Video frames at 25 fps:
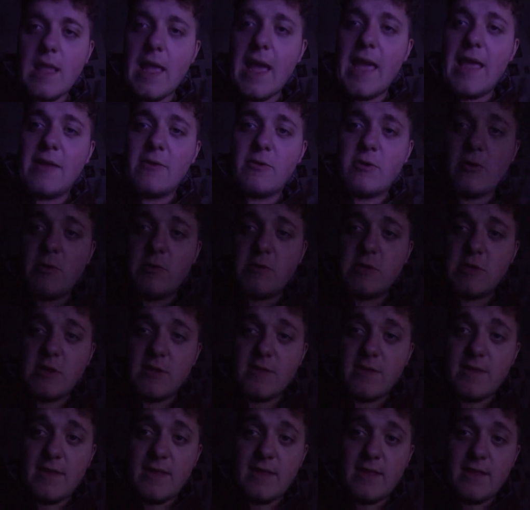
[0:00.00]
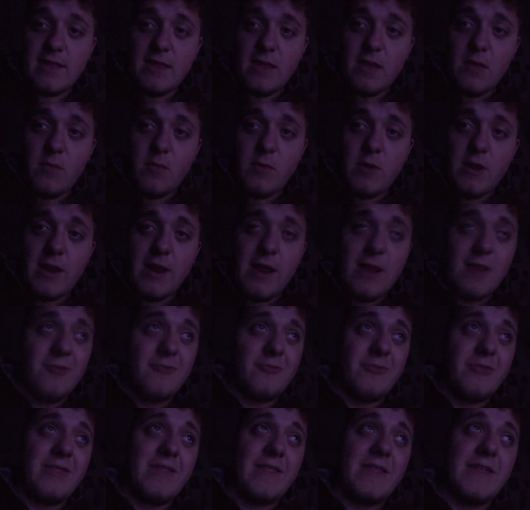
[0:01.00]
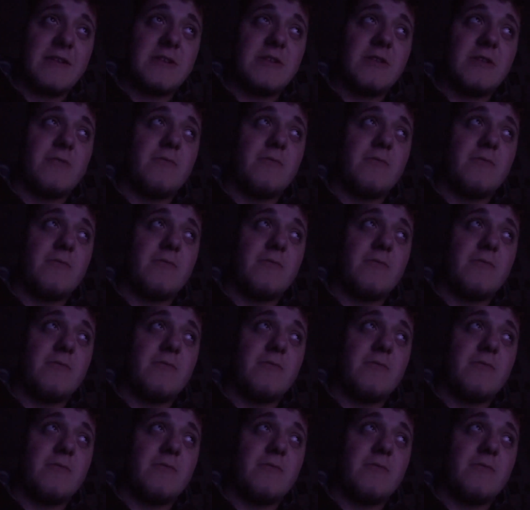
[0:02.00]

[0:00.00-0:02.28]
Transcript: I agree with John Stanton and Brian. I don't think they should